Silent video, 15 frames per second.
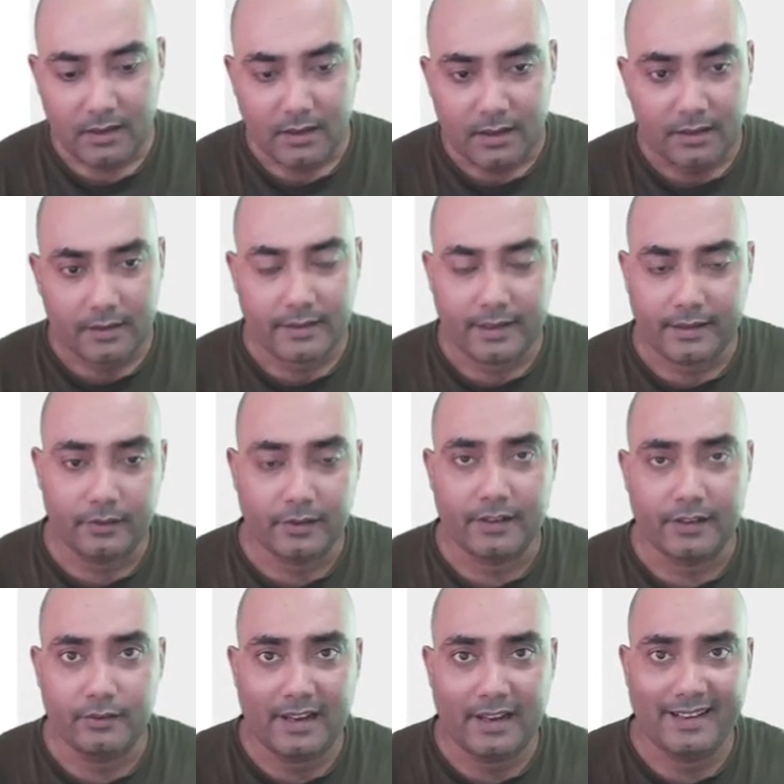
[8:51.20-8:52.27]
that you can
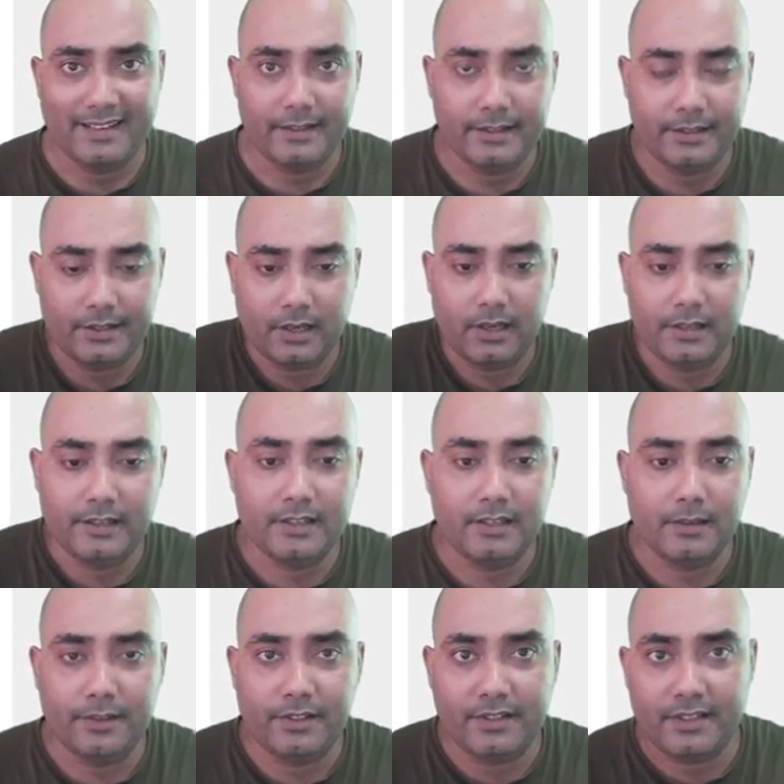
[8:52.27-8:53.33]
do, and it is a little
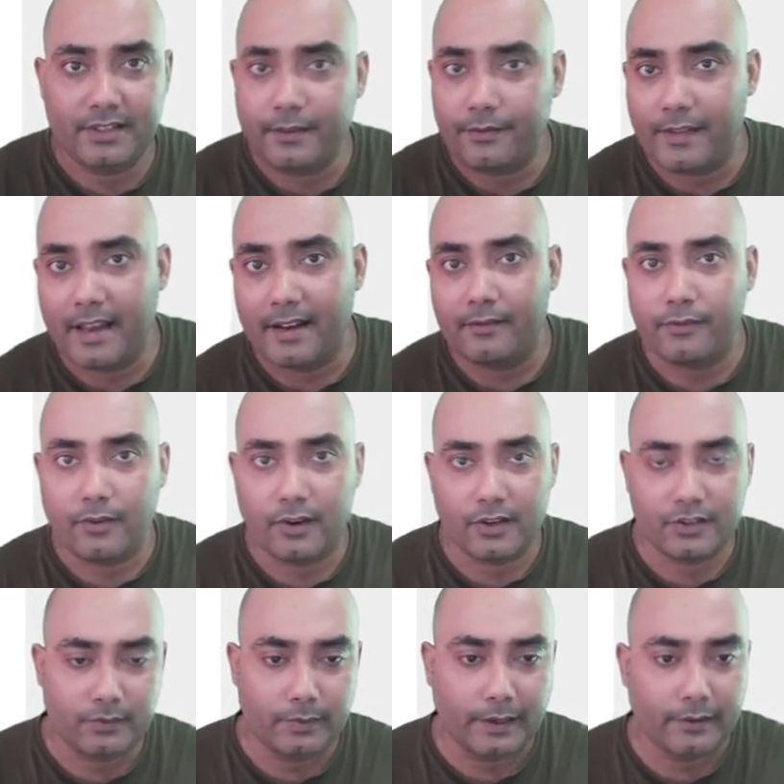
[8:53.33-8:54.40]
bit safe than
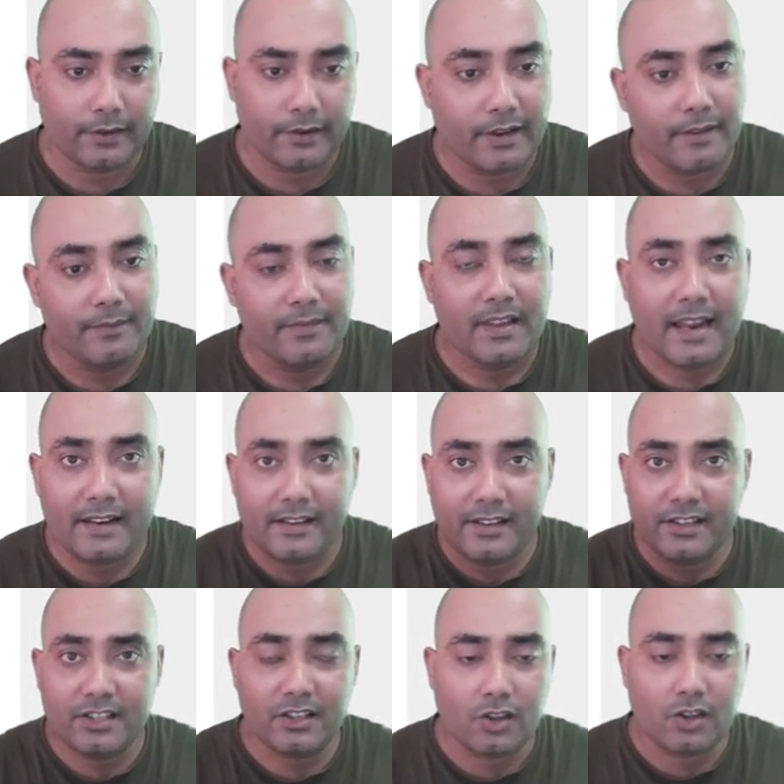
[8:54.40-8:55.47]
first way. Okay, and there
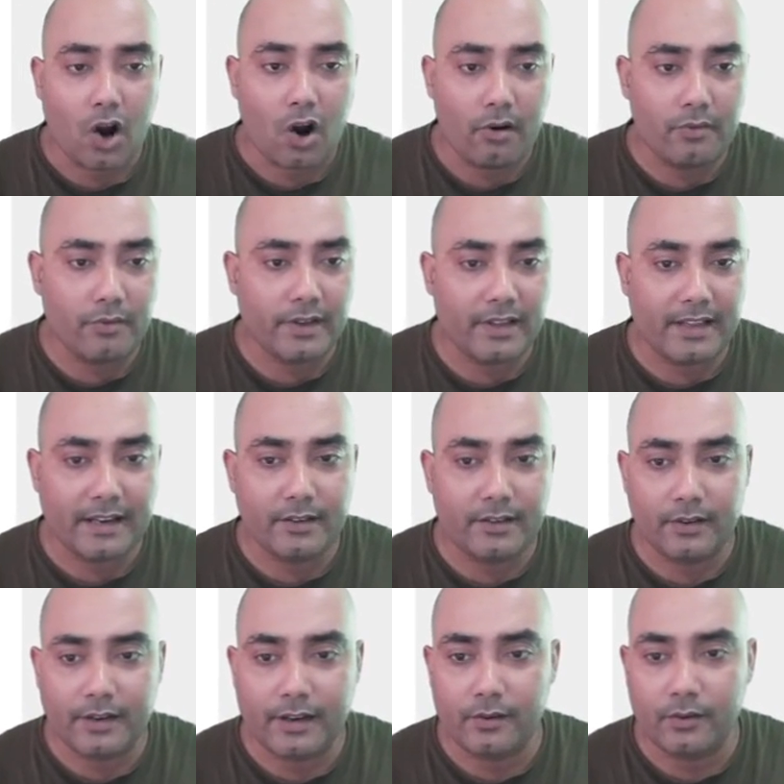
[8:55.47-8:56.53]
is a third way that you
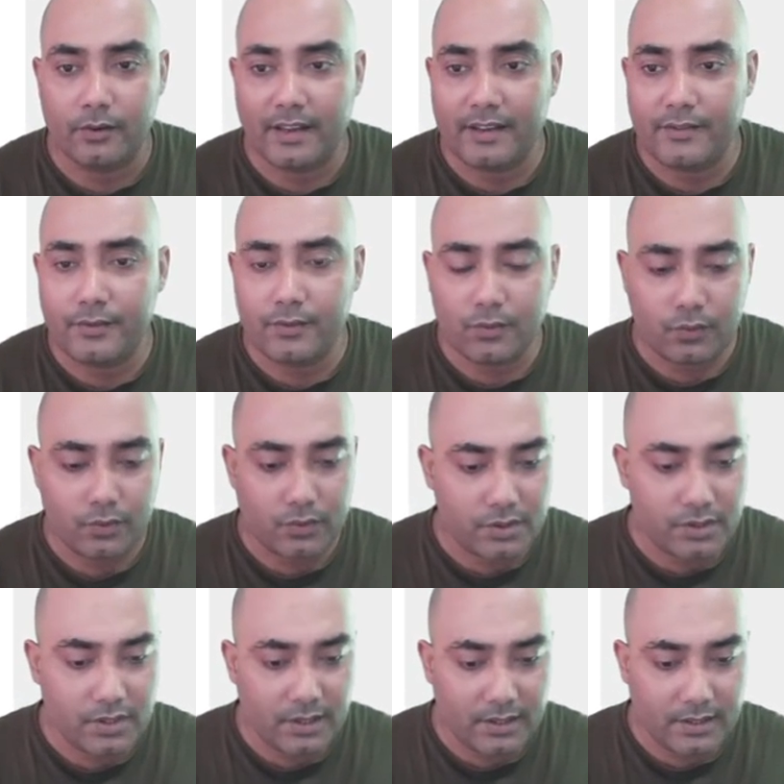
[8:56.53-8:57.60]
can do. If you
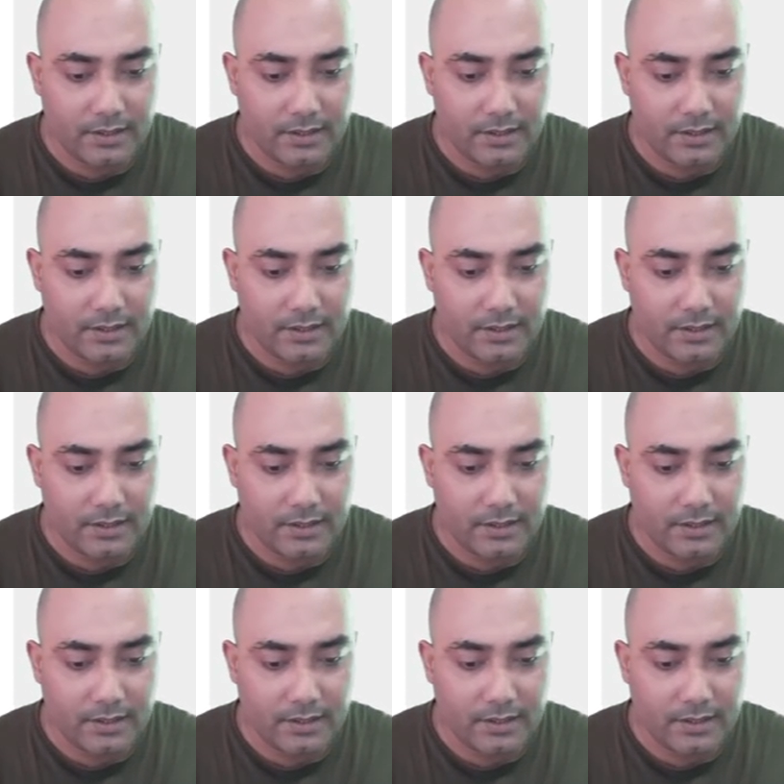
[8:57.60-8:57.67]
see this